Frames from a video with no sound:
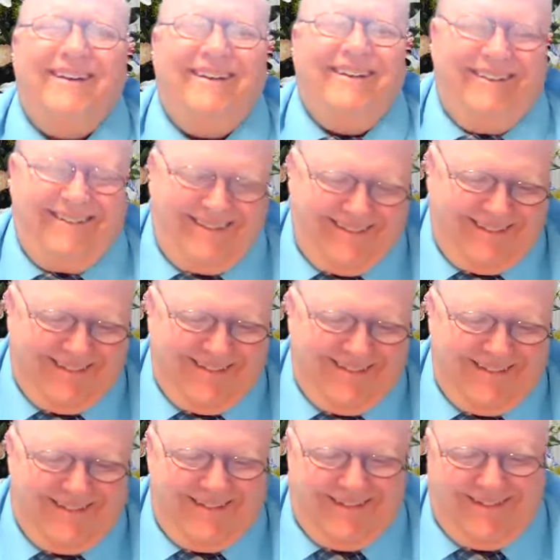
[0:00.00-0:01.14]

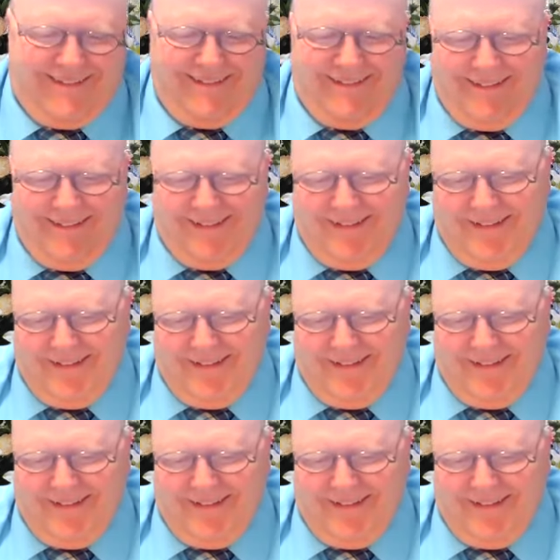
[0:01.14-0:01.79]
No one is speaking in this clip.